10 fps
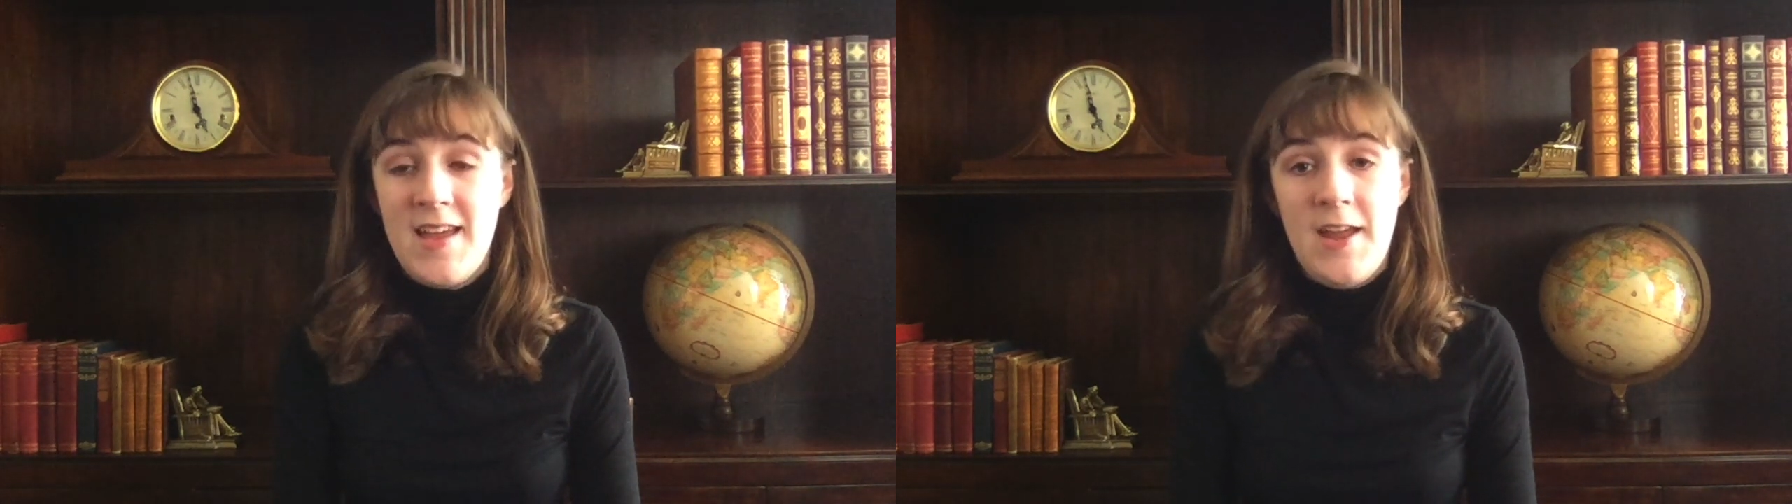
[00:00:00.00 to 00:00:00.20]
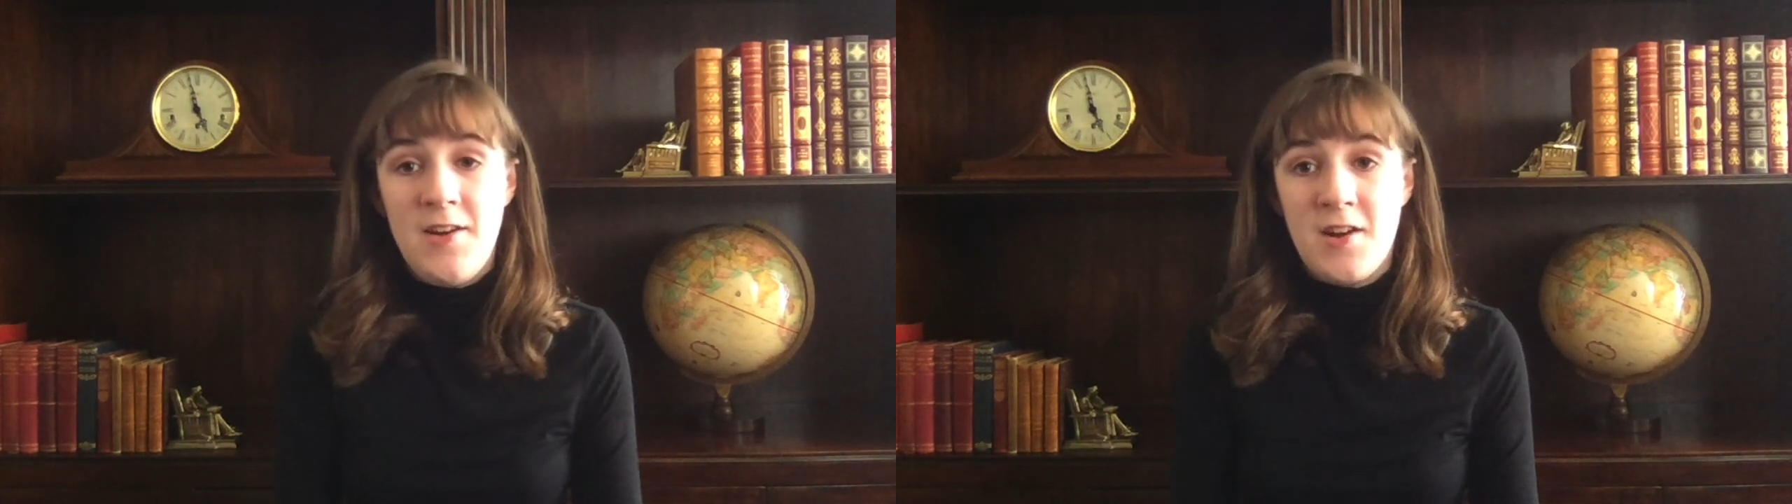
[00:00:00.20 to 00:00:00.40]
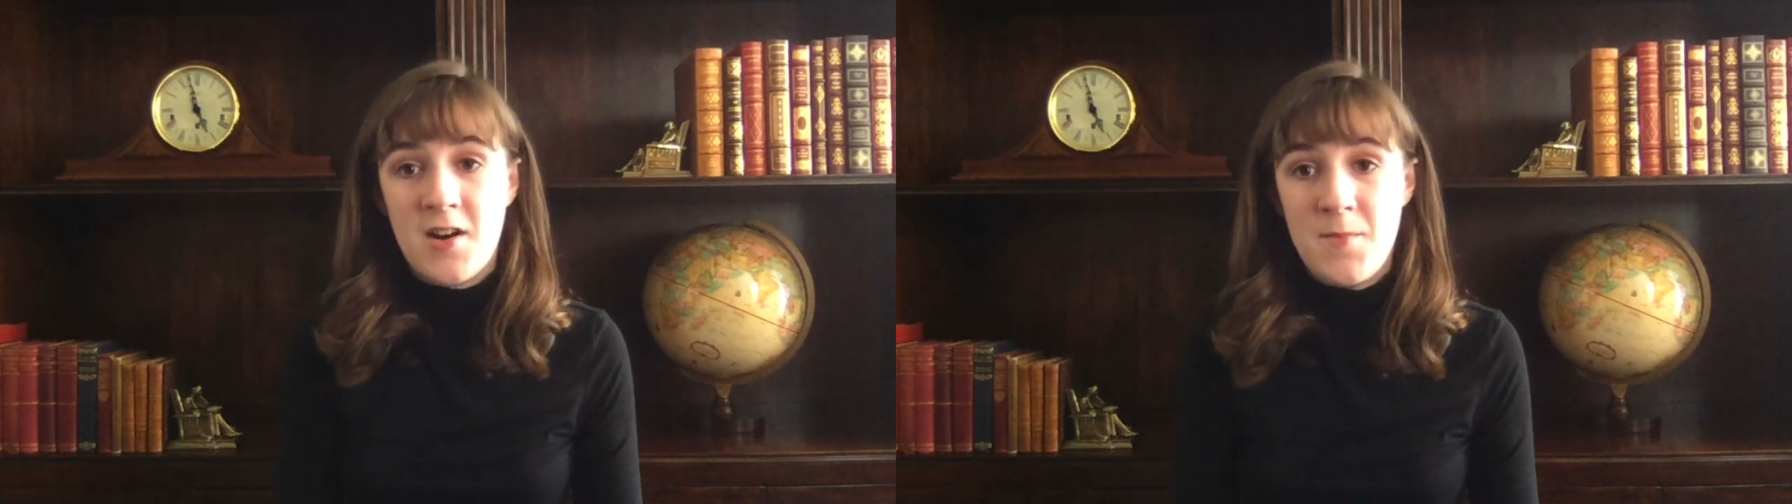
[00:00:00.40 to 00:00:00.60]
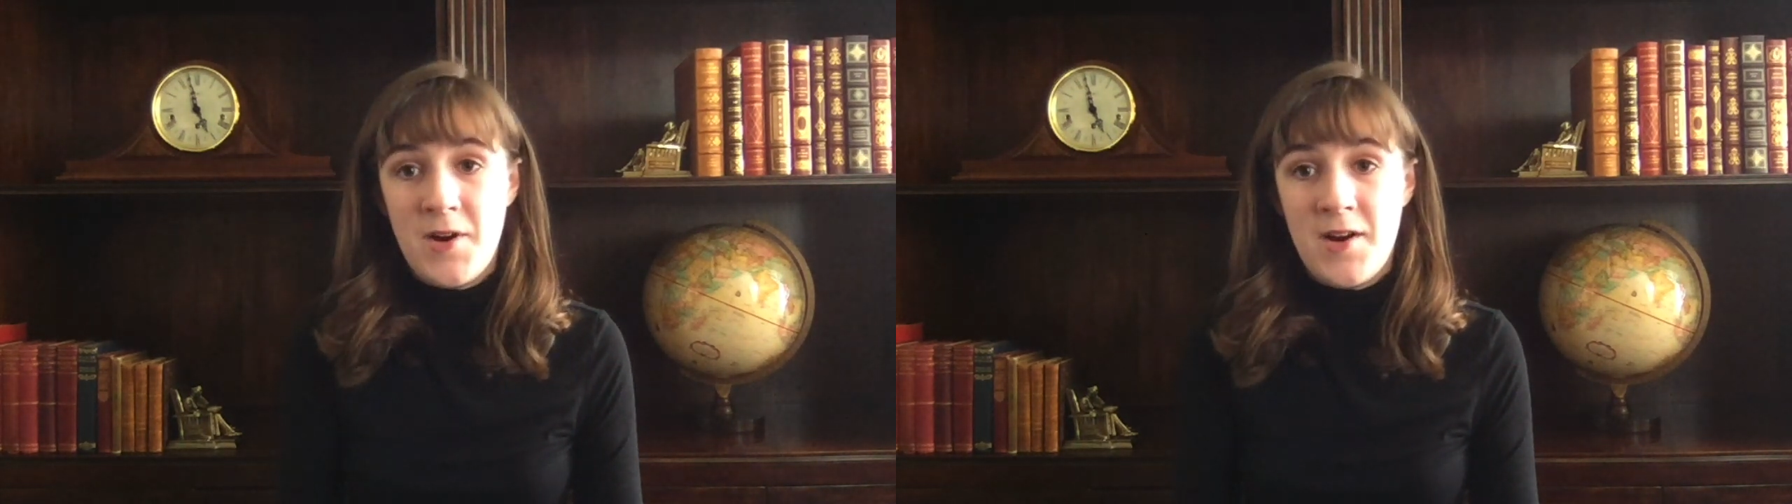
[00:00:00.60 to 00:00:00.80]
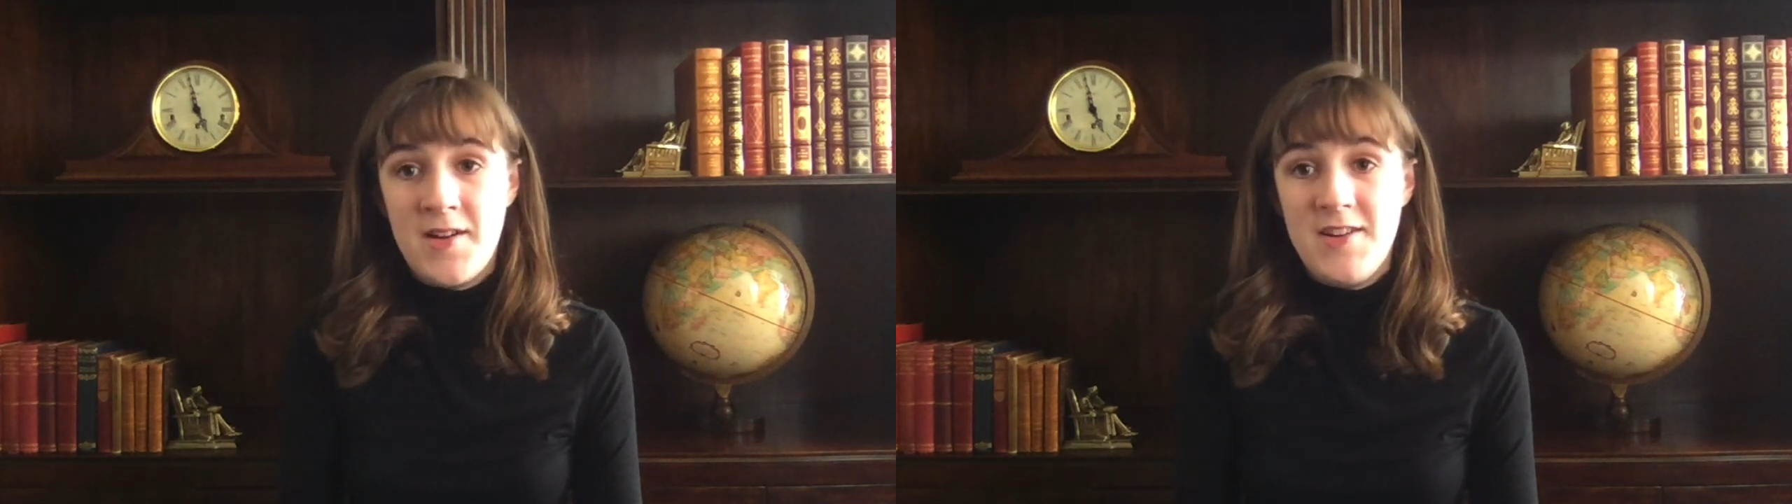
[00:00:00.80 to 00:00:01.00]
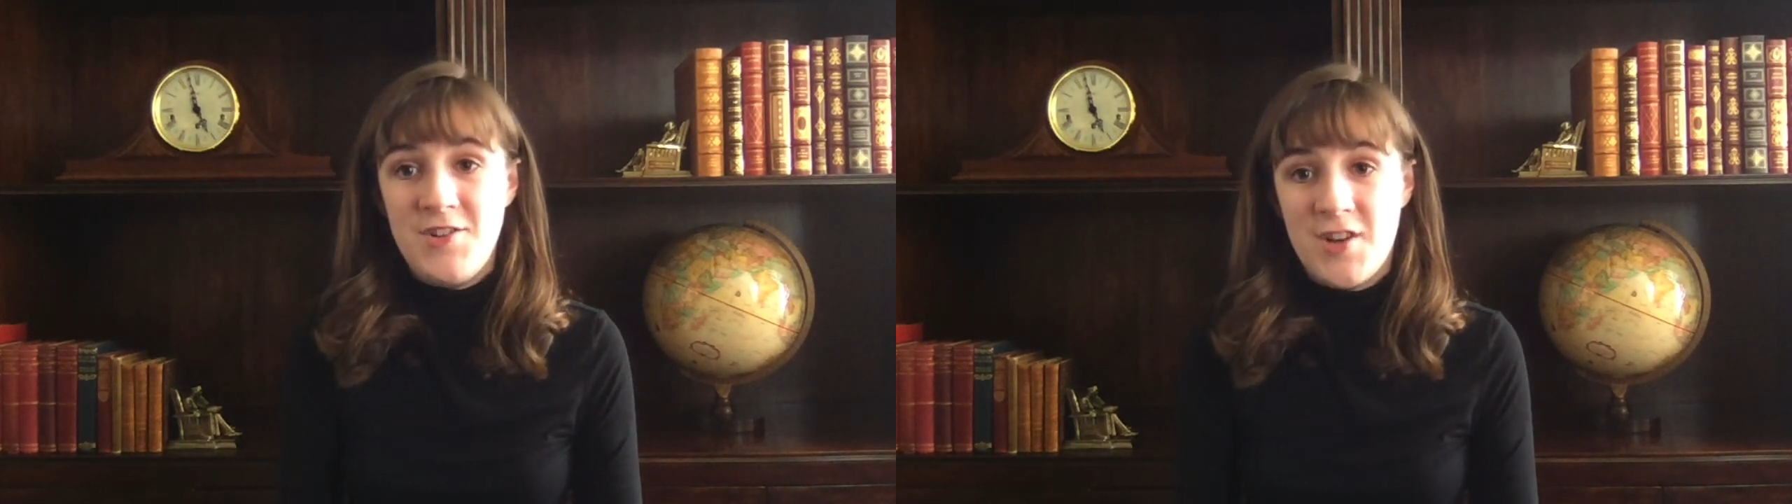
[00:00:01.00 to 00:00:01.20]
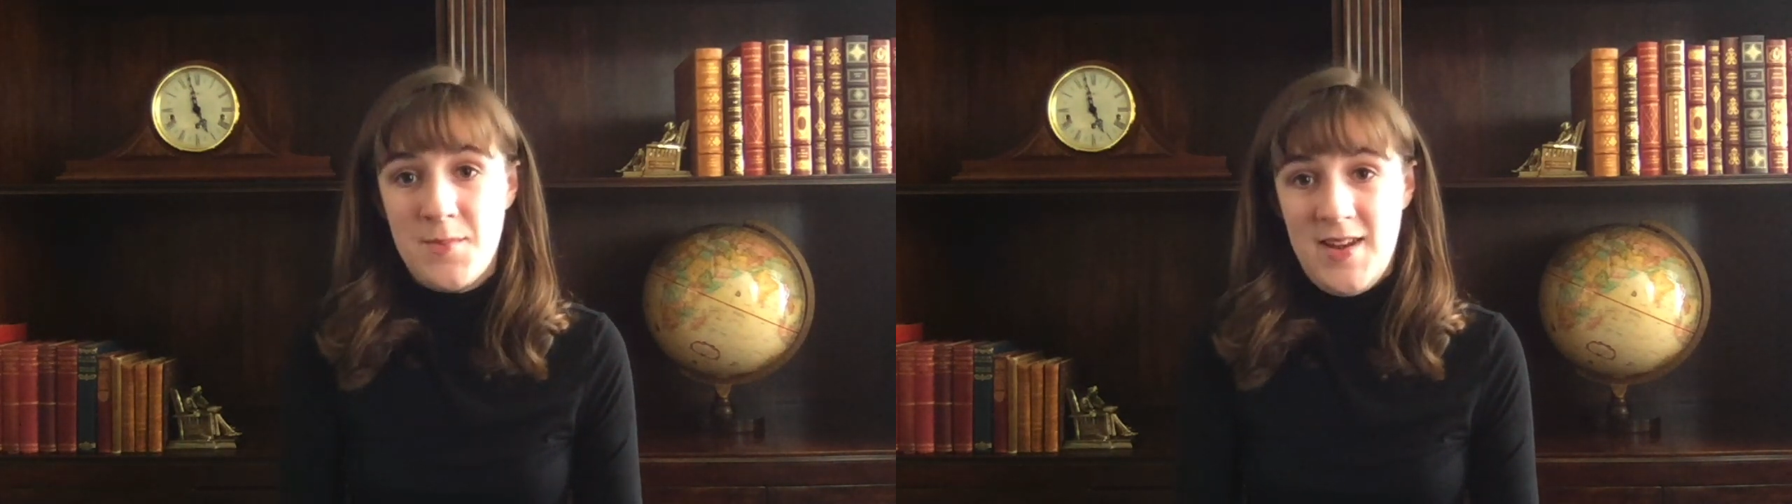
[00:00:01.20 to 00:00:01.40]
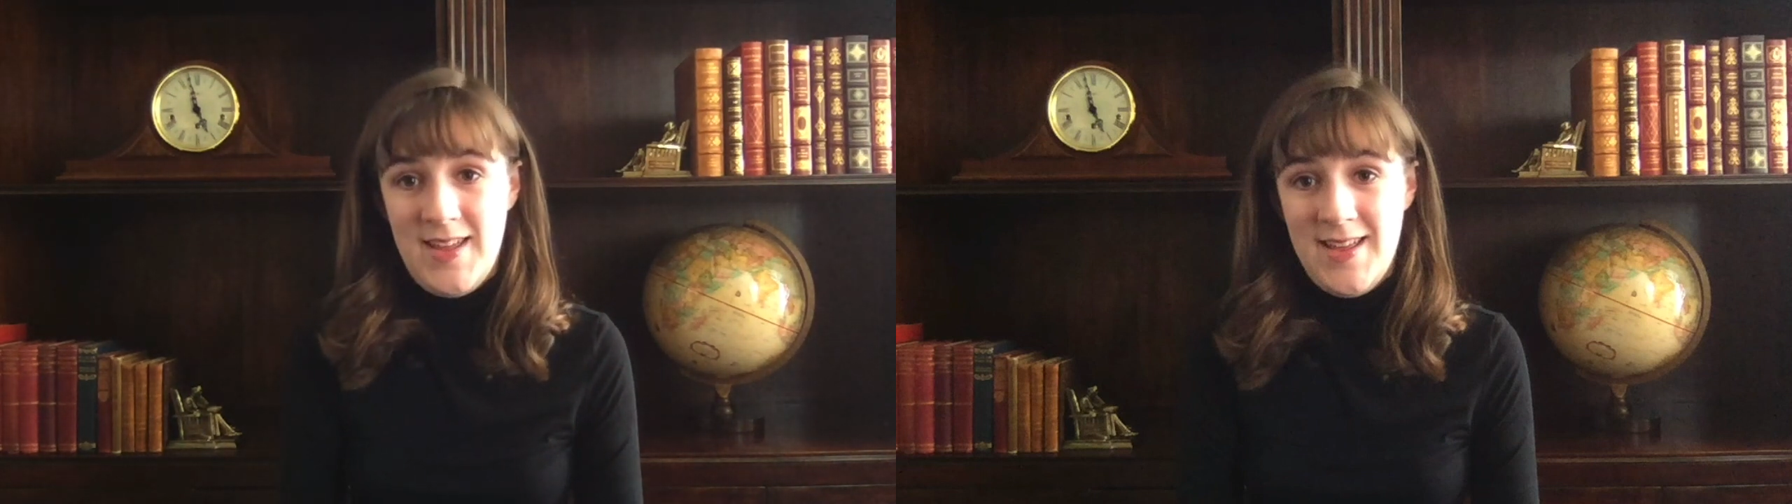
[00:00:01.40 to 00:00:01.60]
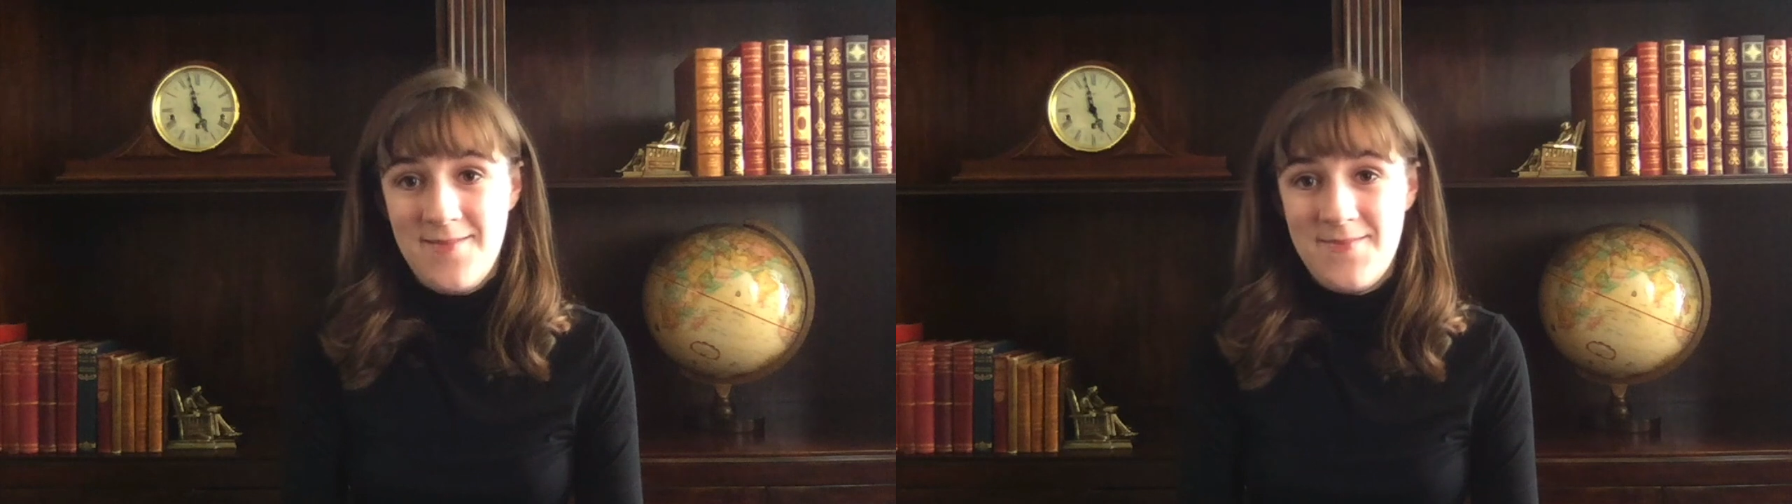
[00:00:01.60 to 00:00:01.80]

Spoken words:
in Nuremberg, Germany.